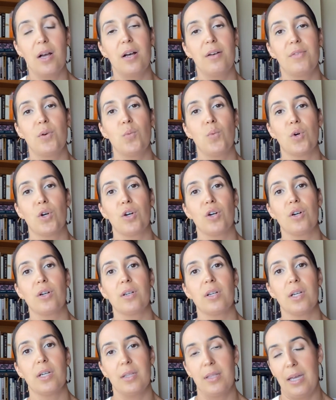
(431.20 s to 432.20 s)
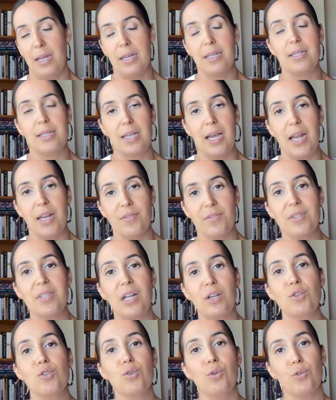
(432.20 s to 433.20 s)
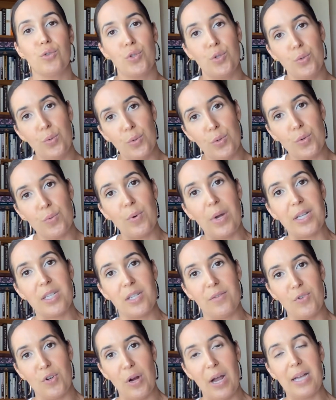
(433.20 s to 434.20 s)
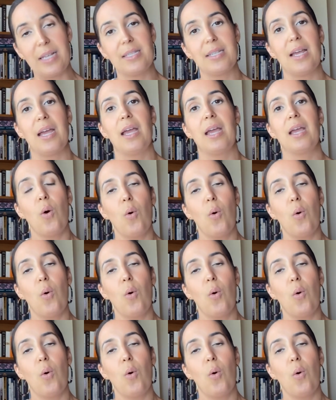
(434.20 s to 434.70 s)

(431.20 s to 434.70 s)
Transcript: a word that is kind of central to the rest of your essay,